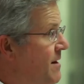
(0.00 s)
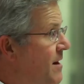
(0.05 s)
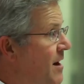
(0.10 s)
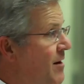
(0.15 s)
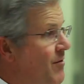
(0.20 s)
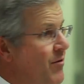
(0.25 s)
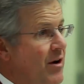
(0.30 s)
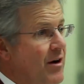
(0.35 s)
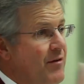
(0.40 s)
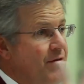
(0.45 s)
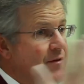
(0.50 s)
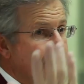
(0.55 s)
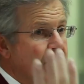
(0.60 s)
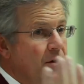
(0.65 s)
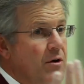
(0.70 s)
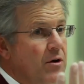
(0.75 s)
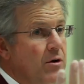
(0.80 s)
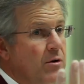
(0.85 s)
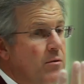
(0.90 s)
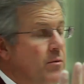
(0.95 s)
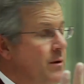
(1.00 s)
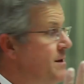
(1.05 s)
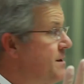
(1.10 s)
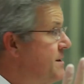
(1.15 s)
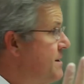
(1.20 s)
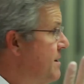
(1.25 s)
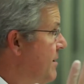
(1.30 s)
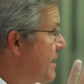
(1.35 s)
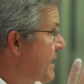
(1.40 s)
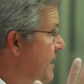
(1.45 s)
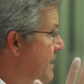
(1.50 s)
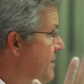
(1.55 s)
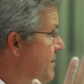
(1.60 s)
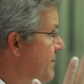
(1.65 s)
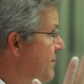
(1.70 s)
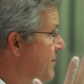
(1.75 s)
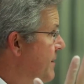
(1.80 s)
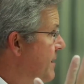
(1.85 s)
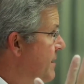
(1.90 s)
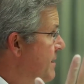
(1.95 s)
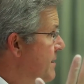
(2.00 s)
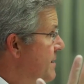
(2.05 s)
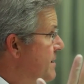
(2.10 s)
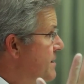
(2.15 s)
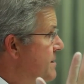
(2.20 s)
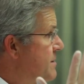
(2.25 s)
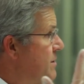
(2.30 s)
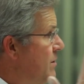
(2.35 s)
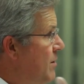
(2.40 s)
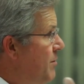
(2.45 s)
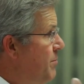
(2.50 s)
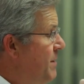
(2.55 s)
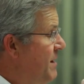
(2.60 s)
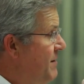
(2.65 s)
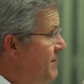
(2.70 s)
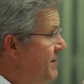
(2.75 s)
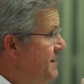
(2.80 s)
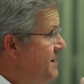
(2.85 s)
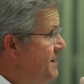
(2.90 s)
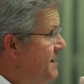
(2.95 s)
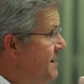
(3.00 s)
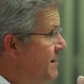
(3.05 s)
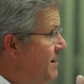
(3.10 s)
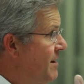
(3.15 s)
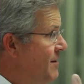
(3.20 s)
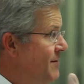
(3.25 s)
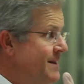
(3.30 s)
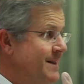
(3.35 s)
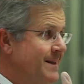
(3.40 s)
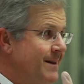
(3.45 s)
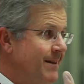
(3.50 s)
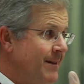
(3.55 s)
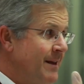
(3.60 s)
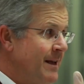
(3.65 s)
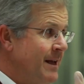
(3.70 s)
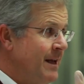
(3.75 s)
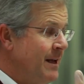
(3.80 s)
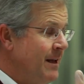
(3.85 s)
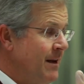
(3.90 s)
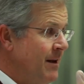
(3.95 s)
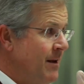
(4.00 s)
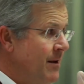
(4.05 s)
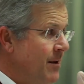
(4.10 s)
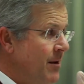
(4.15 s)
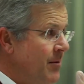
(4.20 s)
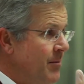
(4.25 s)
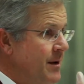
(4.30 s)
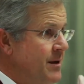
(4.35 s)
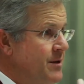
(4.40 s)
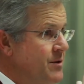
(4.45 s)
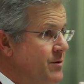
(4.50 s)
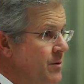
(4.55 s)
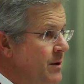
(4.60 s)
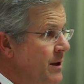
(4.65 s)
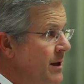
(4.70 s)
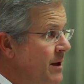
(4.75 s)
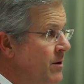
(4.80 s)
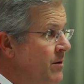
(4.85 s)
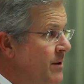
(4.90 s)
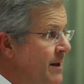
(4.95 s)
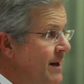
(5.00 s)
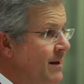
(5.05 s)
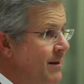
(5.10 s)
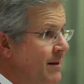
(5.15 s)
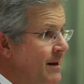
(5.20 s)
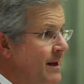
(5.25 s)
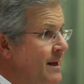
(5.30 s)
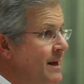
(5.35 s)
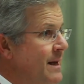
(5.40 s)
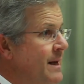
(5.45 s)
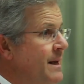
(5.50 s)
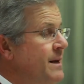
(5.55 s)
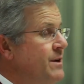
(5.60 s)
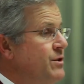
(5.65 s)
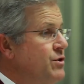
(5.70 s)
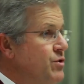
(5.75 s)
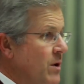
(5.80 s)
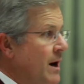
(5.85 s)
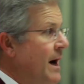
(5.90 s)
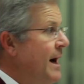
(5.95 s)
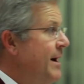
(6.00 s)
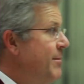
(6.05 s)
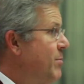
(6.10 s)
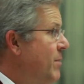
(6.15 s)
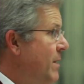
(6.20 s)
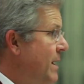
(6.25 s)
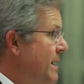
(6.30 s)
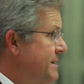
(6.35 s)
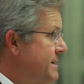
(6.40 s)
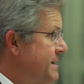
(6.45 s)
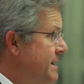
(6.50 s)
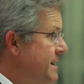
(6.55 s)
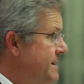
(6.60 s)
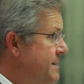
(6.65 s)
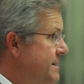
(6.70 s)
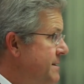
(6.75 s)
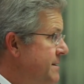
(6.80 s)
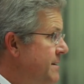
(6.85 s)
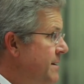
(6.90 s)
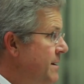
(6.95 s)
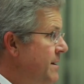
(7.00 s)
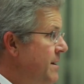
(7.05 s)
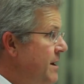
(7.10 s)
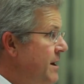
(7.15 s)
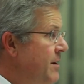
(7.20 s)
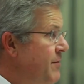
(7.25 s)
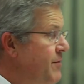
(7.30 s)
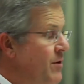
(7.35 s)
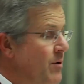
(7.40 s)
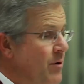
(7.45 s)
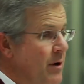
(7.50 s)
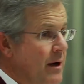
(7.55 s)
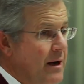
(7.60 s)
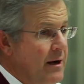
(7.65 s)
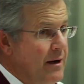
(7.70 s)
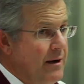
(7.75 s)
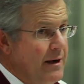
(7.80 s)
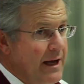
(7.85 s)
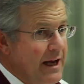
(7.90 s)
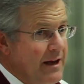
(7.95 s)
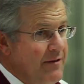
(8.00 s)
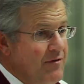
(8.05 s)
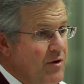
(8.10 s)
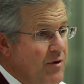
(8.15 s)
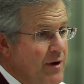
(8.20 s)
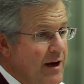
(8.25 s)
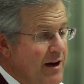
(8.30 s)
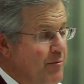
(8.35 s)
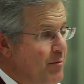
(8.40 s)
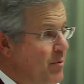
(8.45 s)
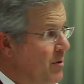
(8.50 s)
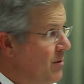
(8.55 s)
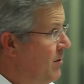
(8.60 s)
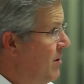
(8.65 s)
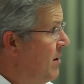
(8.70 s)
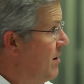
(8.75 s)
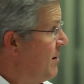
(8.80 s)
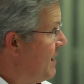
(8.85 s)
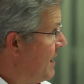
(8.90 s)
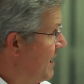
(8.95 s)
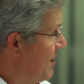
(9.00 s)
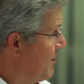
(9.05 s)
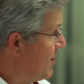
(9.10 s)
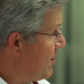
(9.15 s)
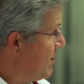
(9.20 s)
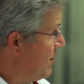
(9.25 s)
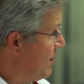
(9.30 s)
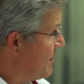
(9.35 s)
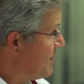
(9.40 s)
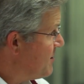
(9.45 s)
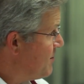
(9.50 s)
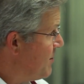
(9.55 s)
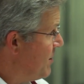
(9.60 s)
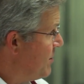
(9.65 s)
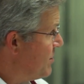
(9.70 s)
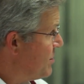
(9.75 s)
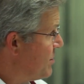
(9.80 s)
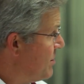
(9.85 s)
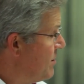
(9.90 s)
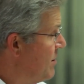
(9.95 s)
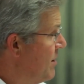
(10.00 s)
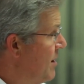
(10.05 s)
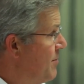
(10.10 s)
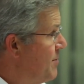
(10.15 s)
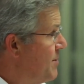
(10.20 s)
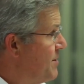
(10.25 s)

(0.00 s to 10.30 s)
the glove off and they'll go rinse their hand. So a PVC glove is clean, but it's really only clean in a dry process. If, you're, uh, if you have prolonged chemical exposure,